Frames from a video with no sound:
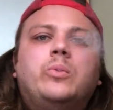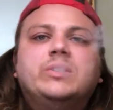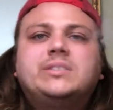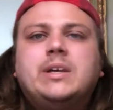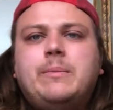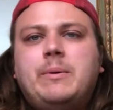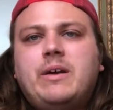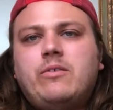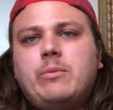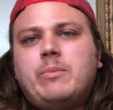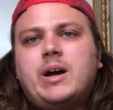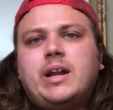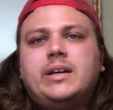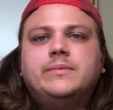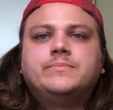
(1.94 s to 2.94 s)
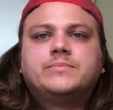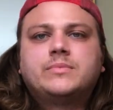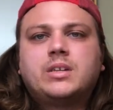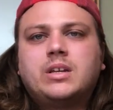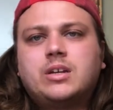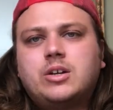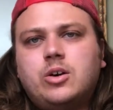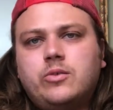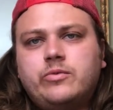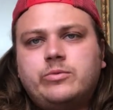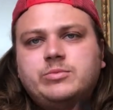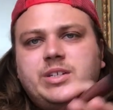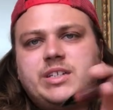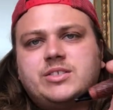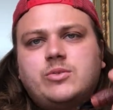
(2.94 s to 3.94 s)
What's up, everybody? Colton
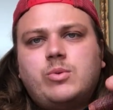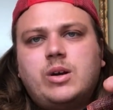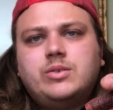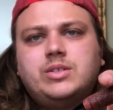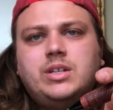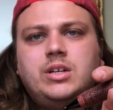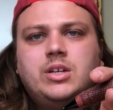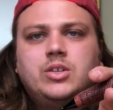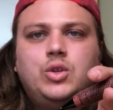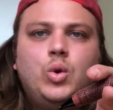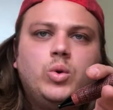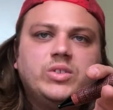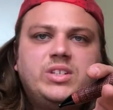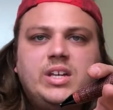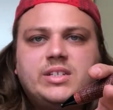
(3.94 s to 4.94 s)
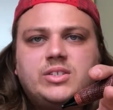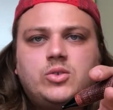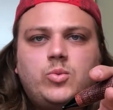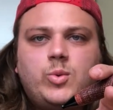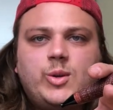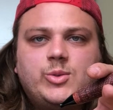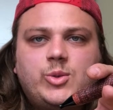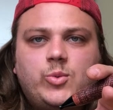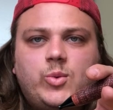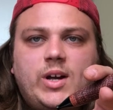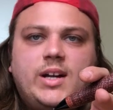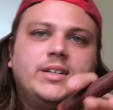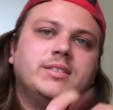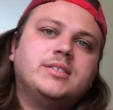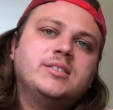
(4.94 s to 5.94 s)
from Testarossa doing Testarossa
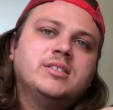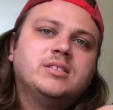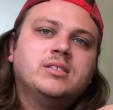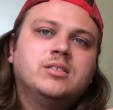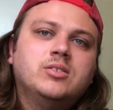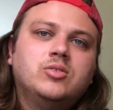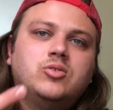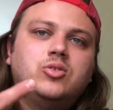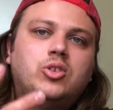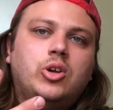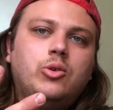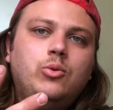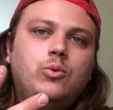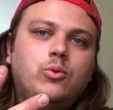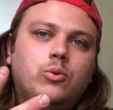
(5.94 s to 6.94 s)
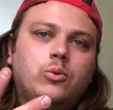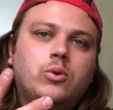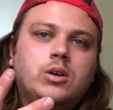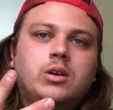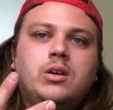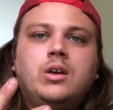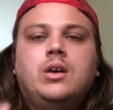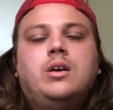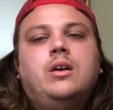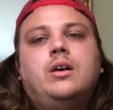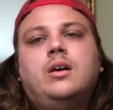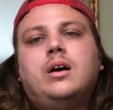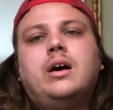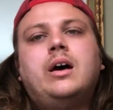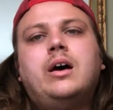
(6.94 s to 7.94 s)
Rants 2.
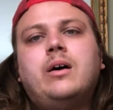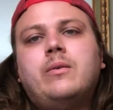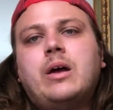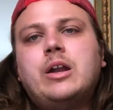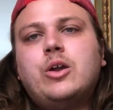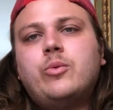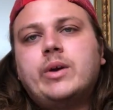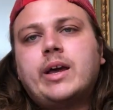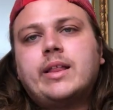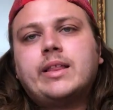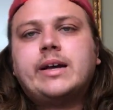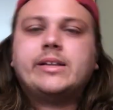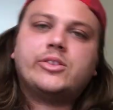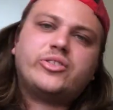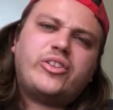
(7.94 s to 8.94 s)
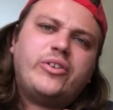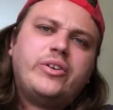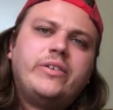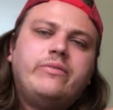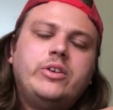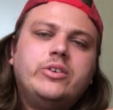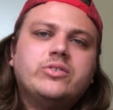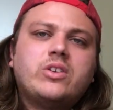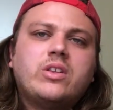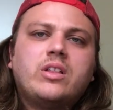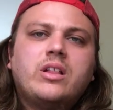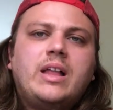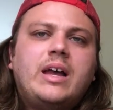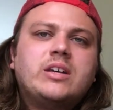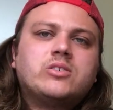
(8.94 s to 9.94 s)
I know we got like 30 views on
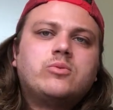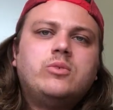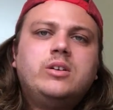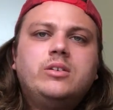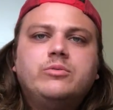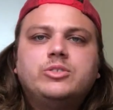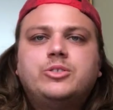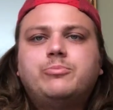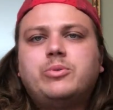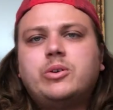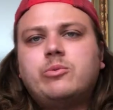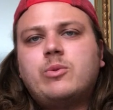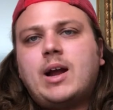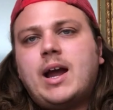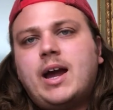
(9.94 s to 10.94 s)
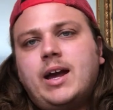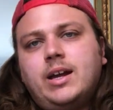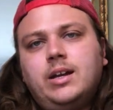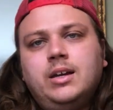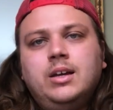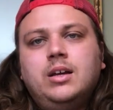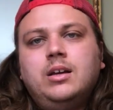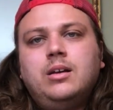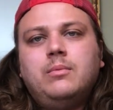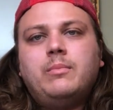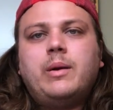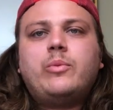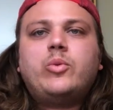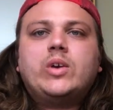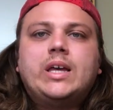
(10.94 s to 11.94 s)
the last one, which is pretty rad.
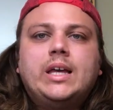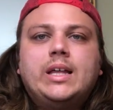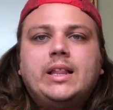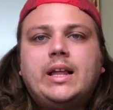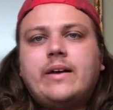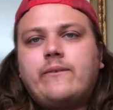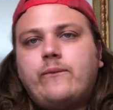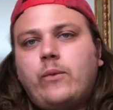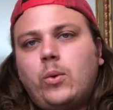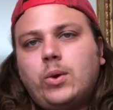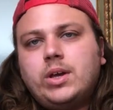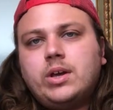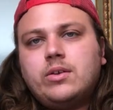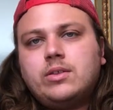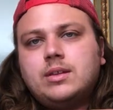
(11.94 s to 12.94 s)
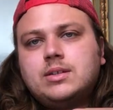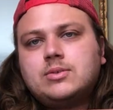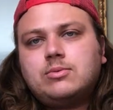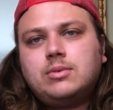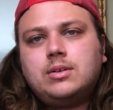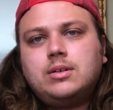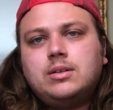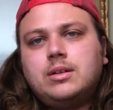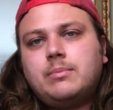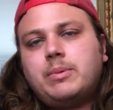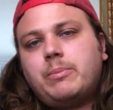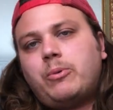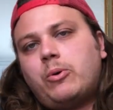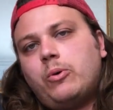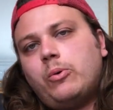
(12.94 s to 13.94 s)
Maybe we can get like 40 on this one. That'd
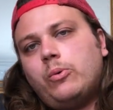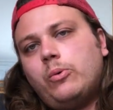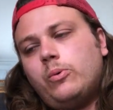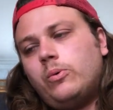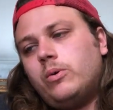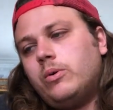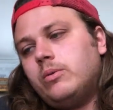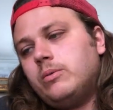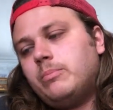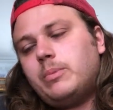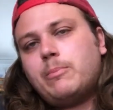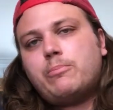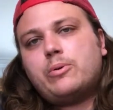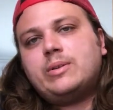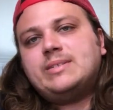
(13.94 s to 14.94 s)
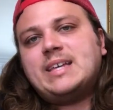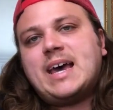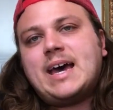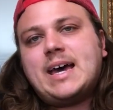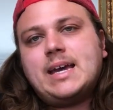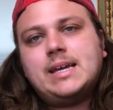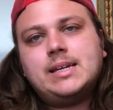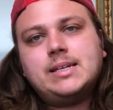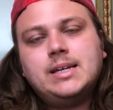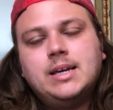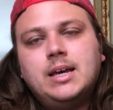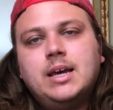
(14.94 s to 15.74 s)
be cool. It'd be pretty tight.